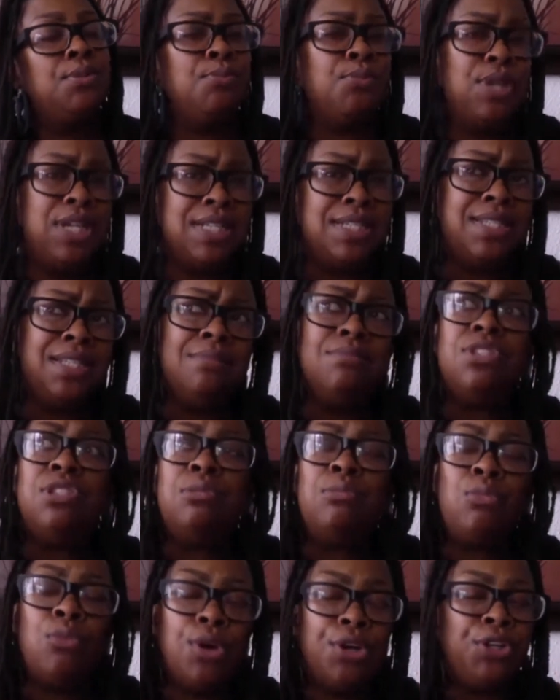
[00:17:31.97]
It
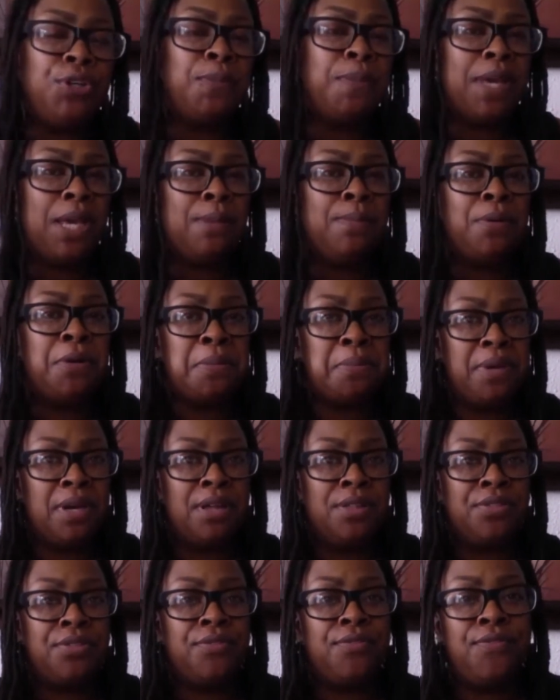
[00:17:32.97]
seems the more you pay per
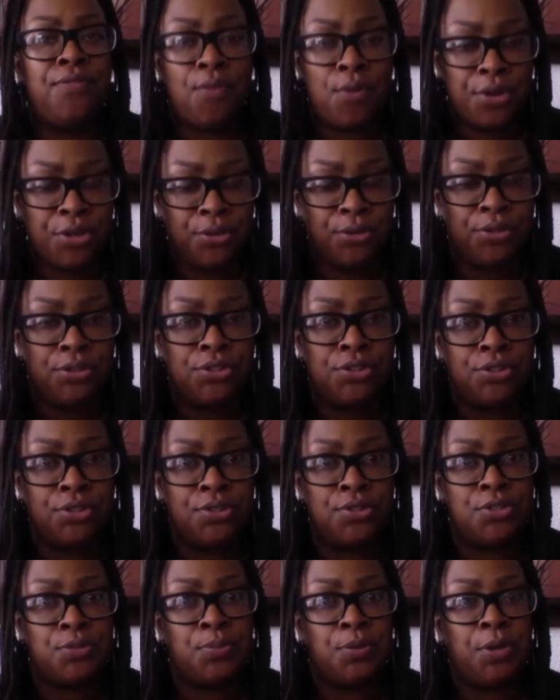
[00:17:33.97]
month for your
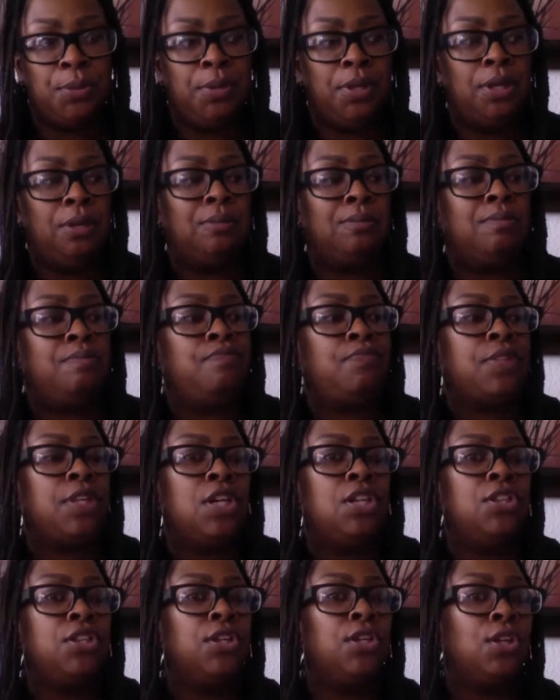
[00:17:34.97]
insurance premium,
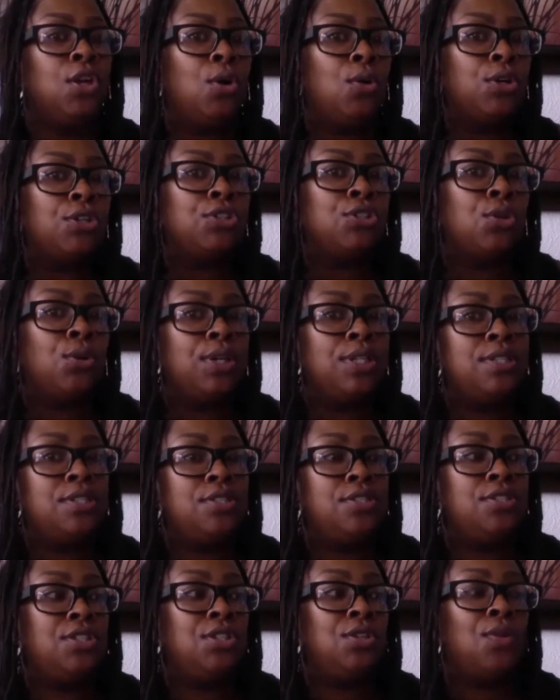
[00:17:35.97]
the lower
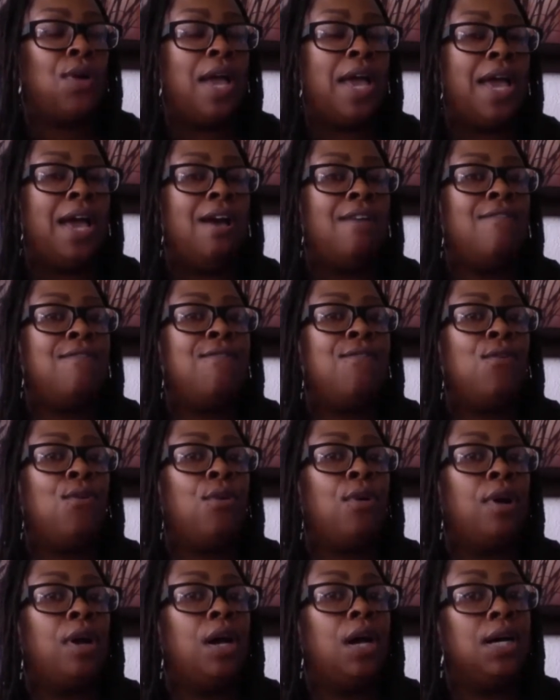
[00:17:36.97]
choices you'll have
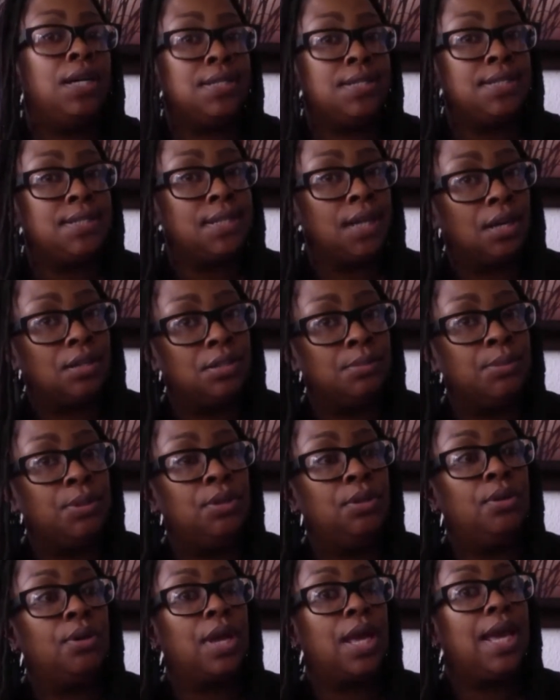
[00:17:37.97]
for a
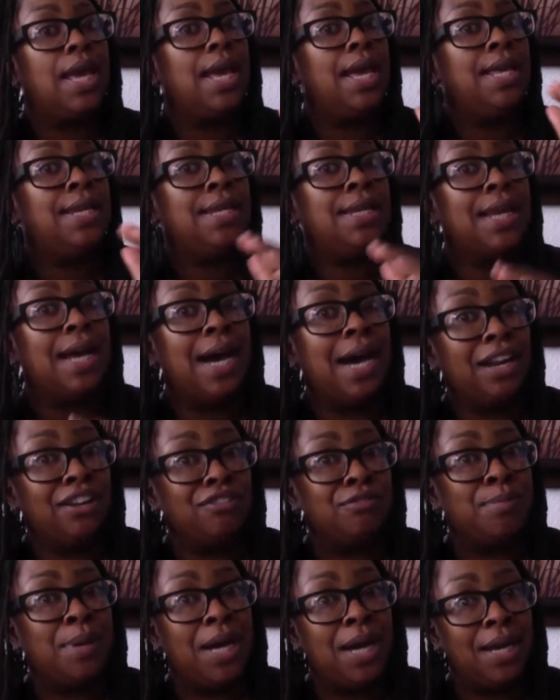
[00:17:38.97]
deductible and an
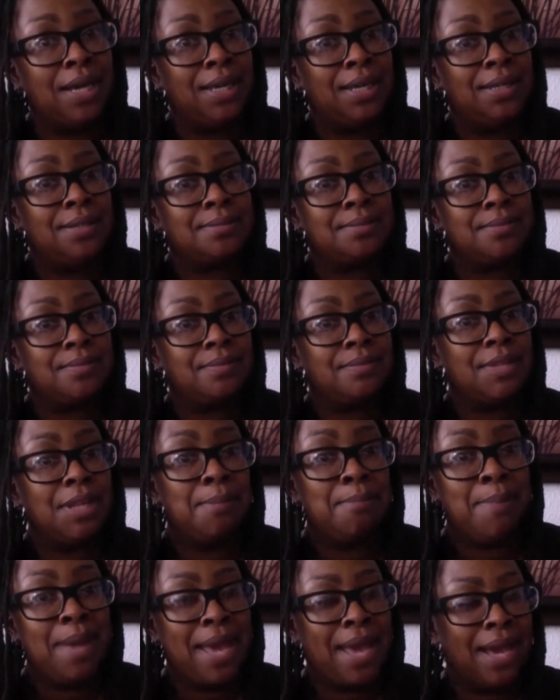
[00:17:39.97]
out-of-pocket
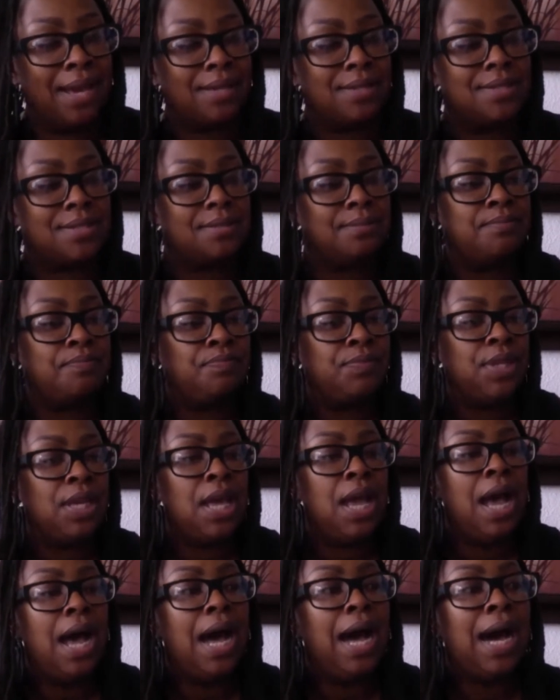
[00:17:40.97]
max.
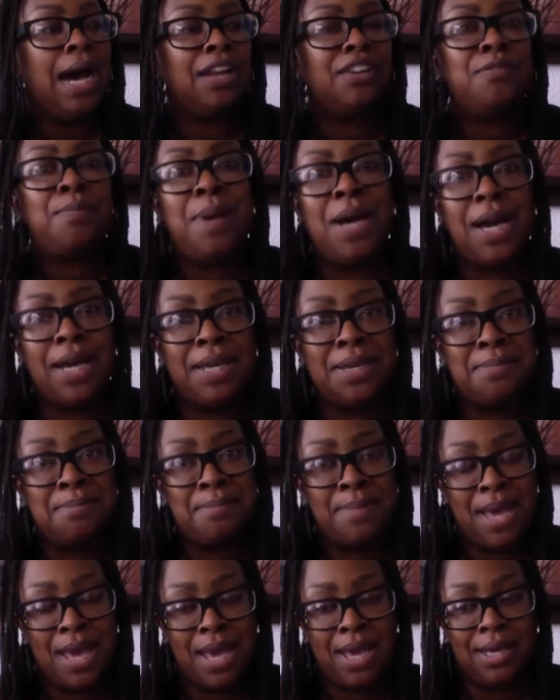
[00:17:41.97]

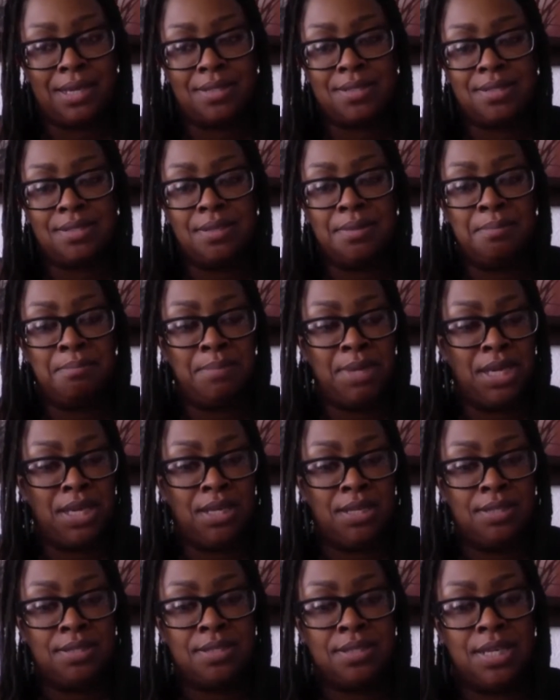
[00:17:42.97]
Out-of-pocket max
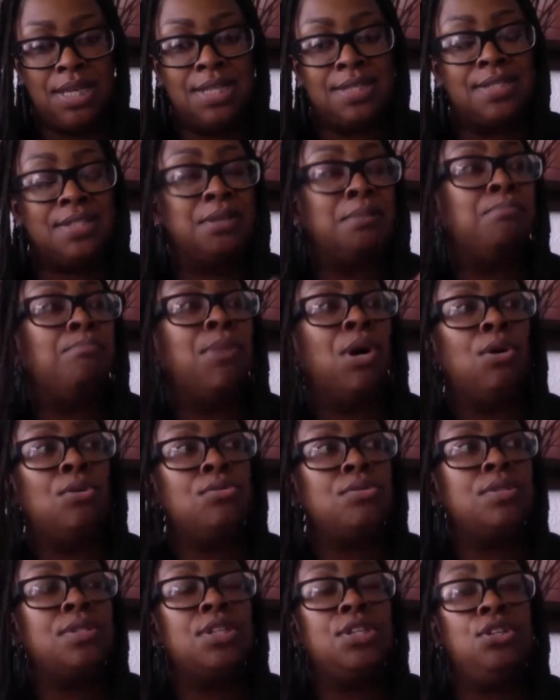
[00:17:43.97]
means it's the
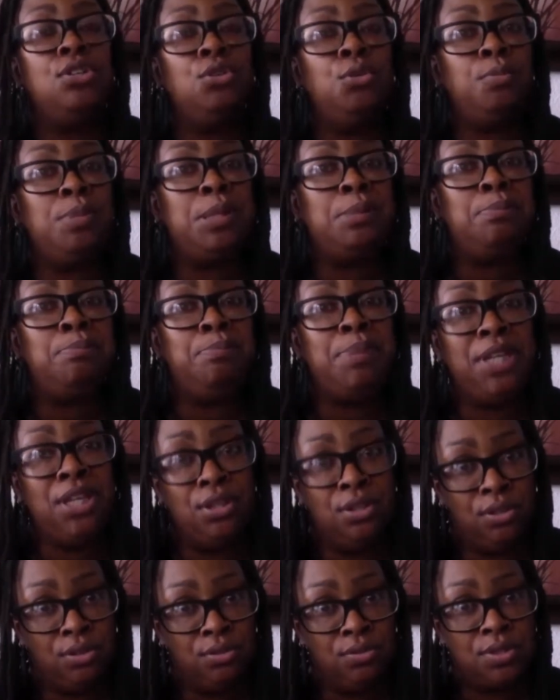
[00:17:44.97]
most you will be
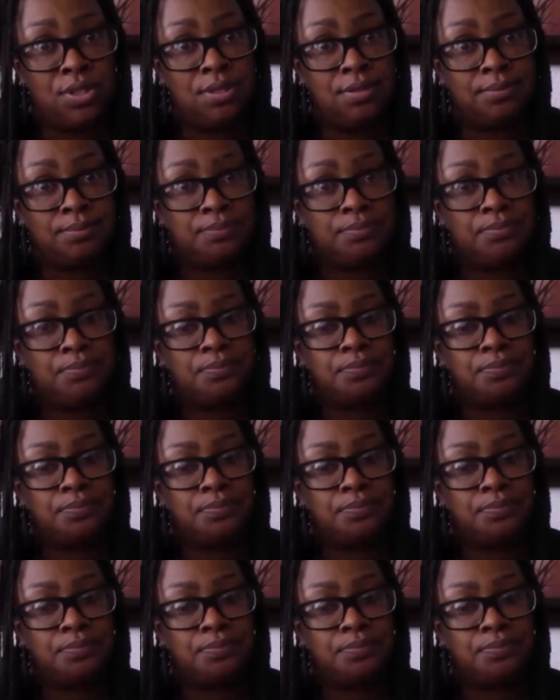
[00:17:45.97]
billed